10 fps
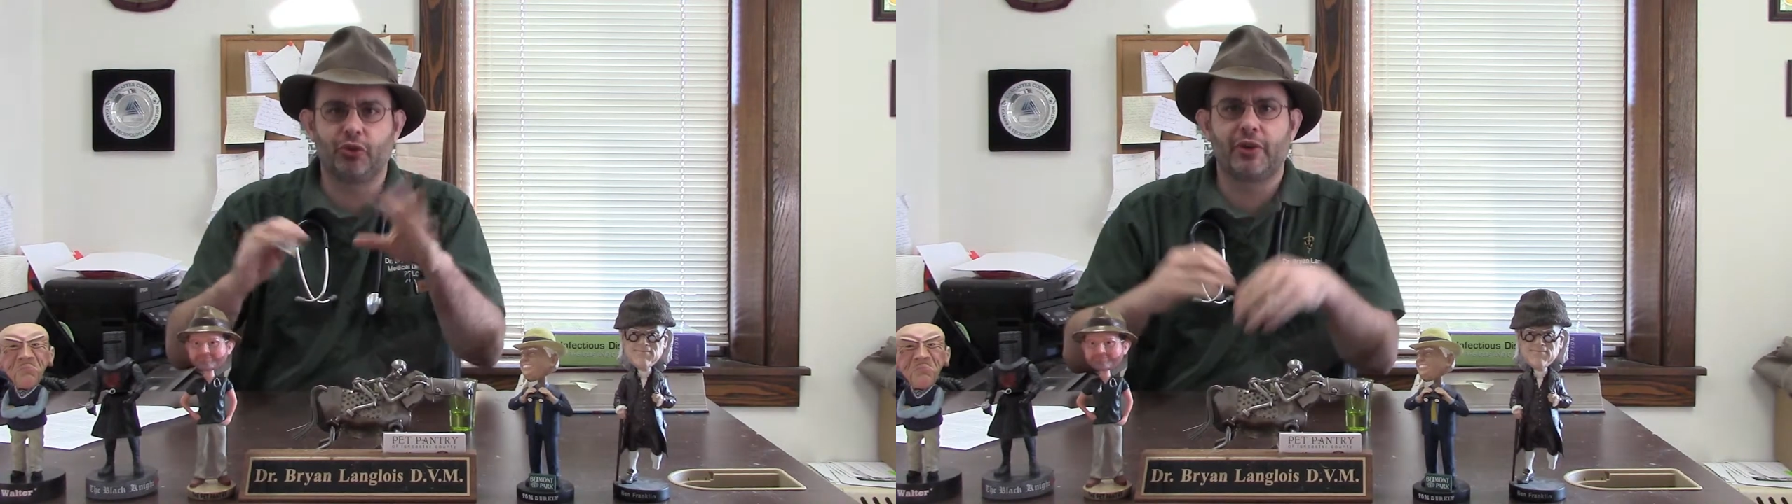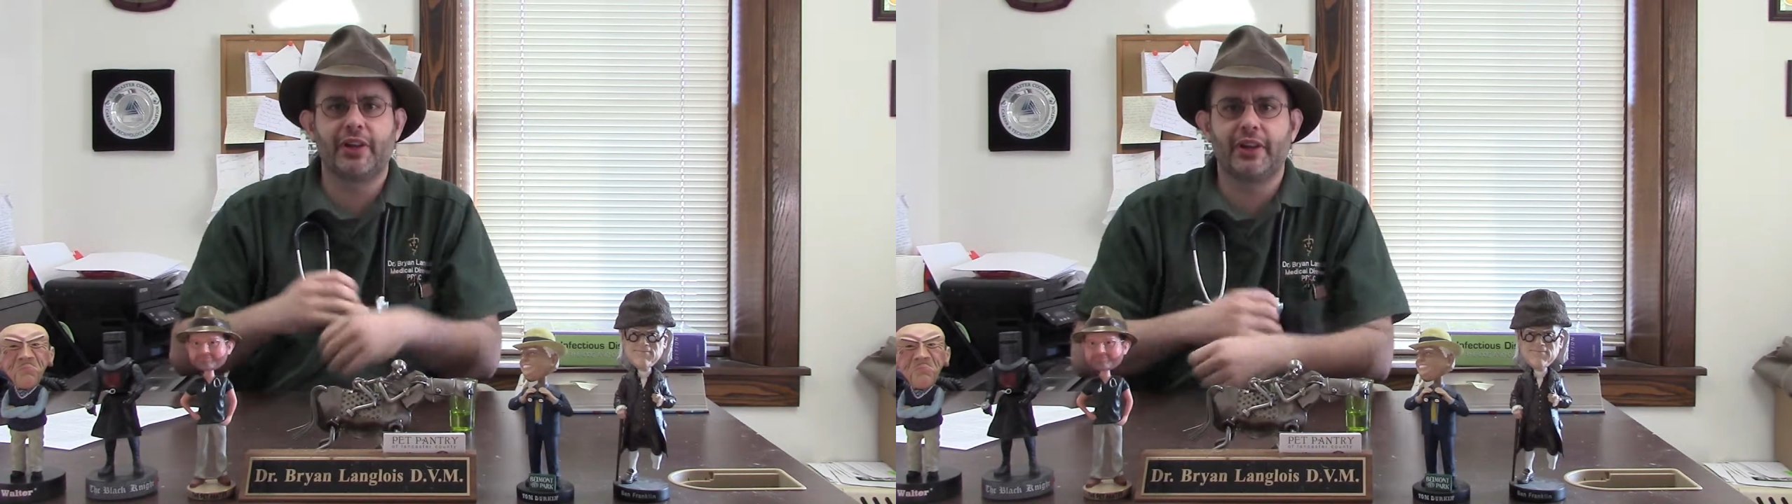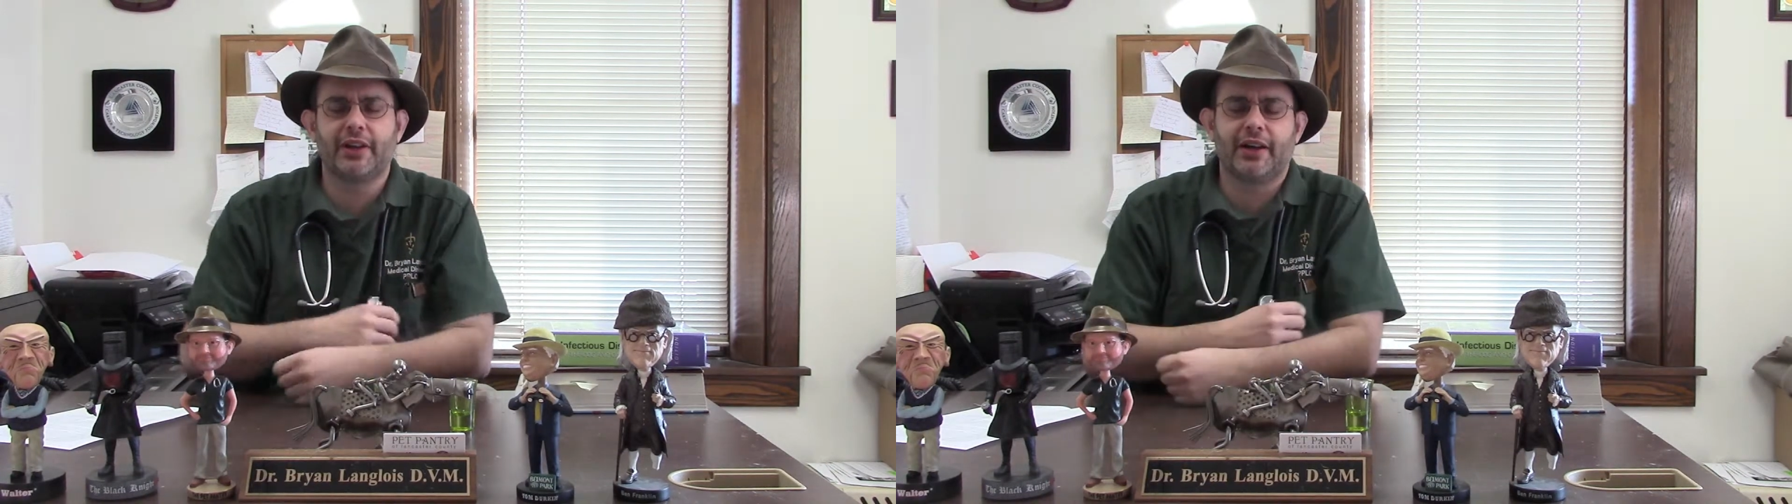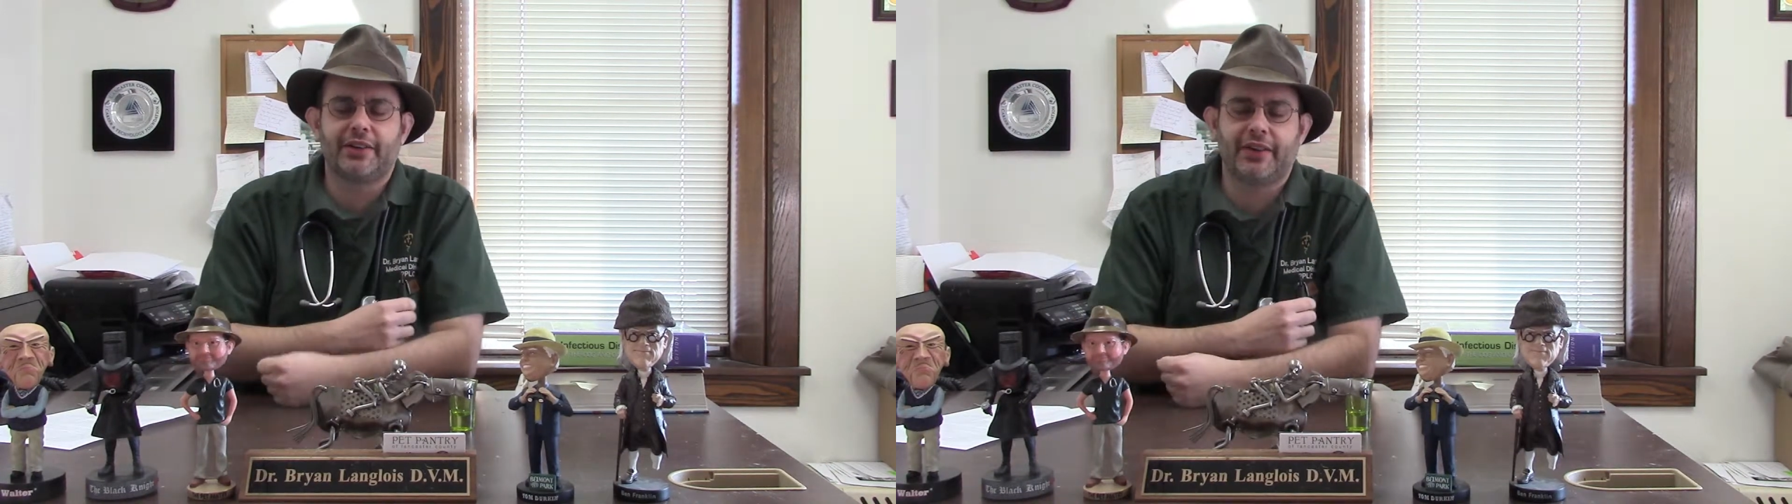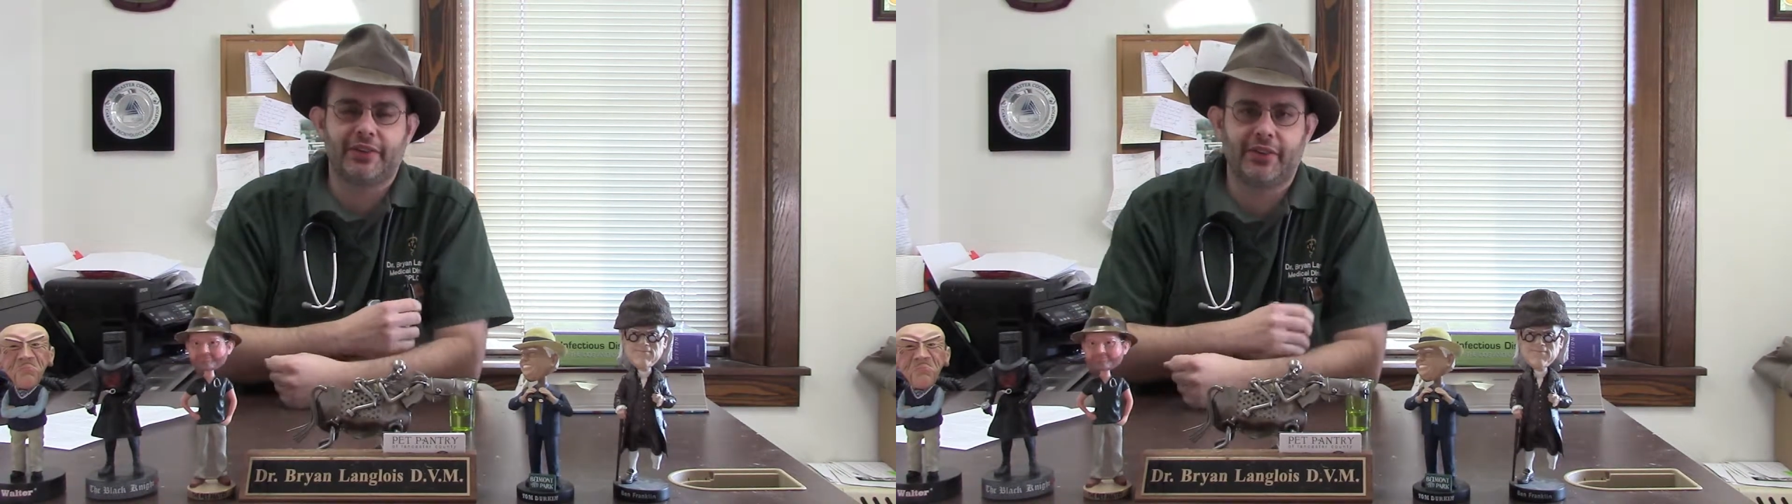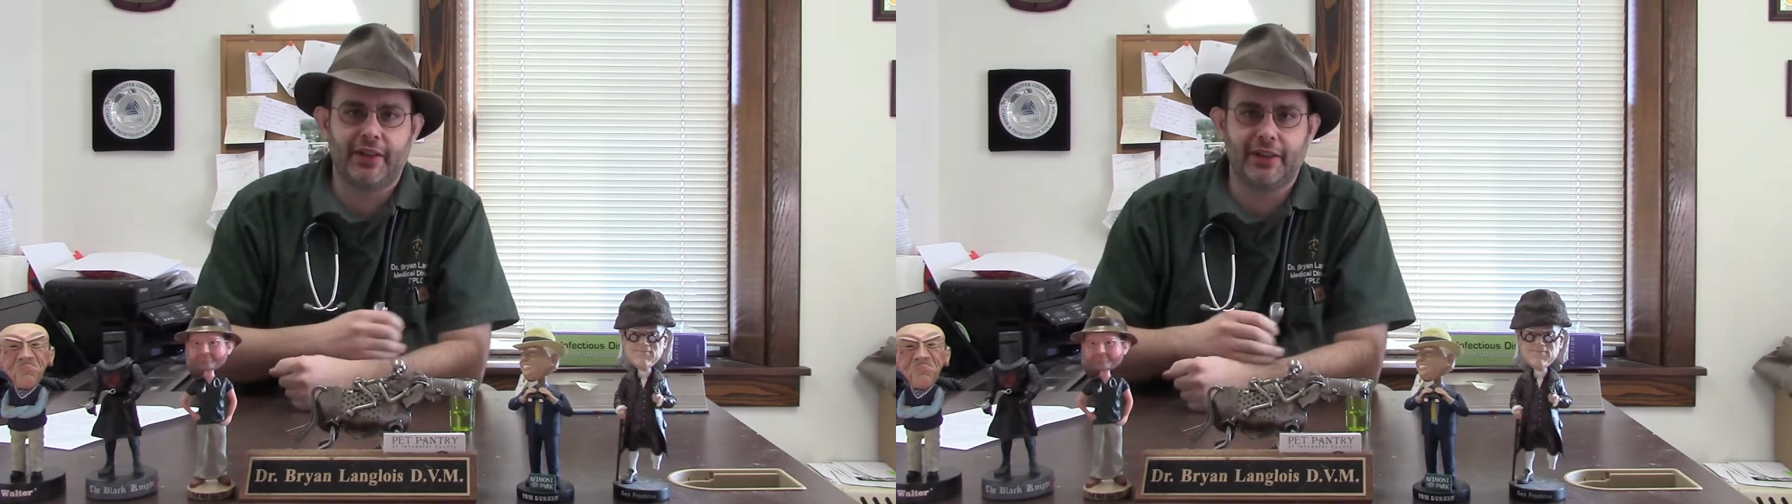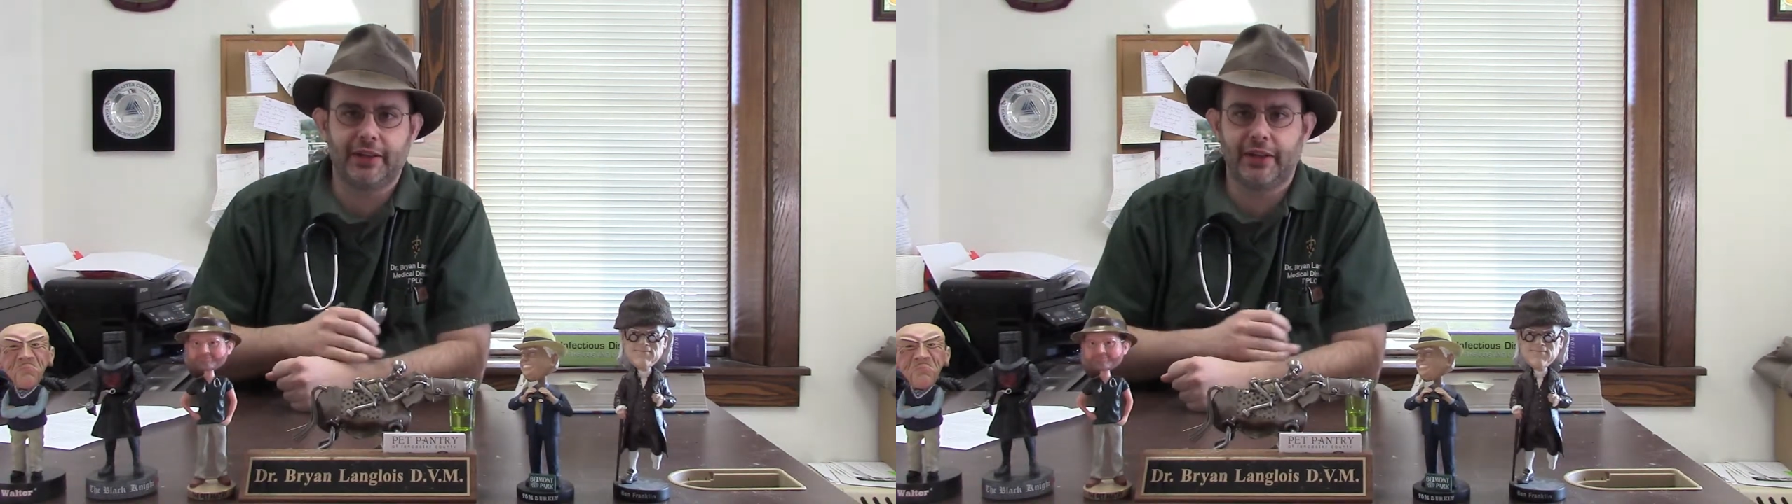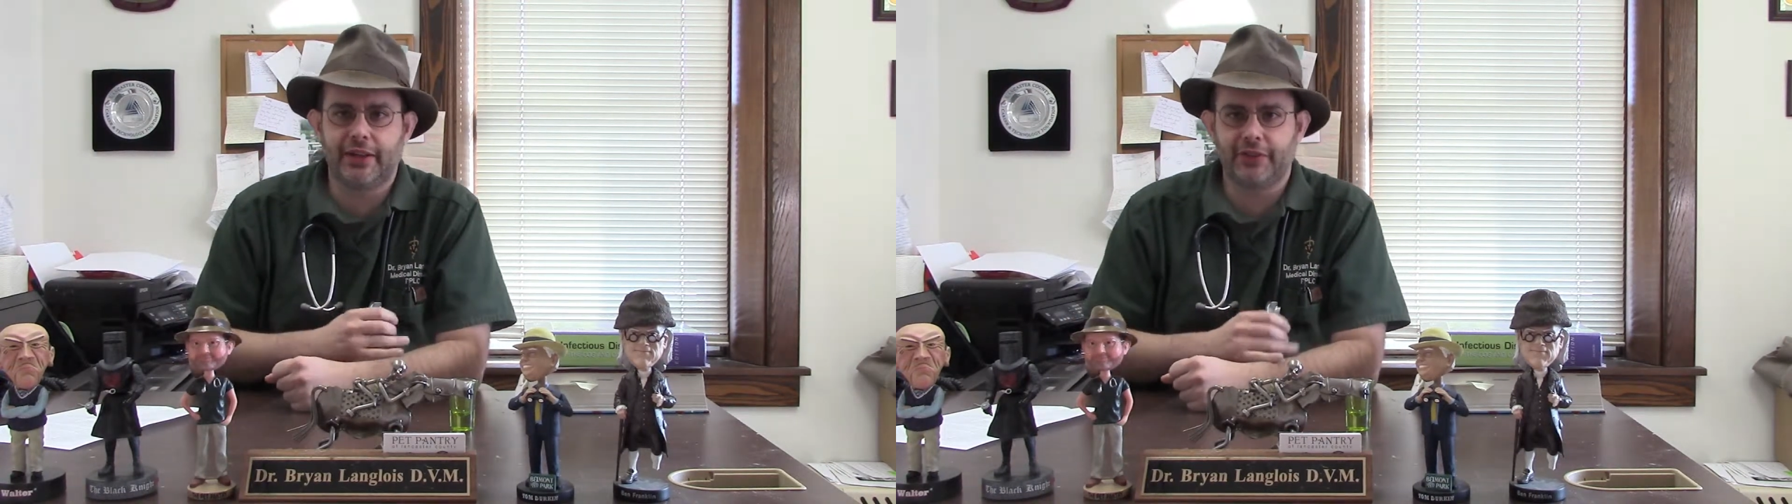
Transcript: drinking contest thing.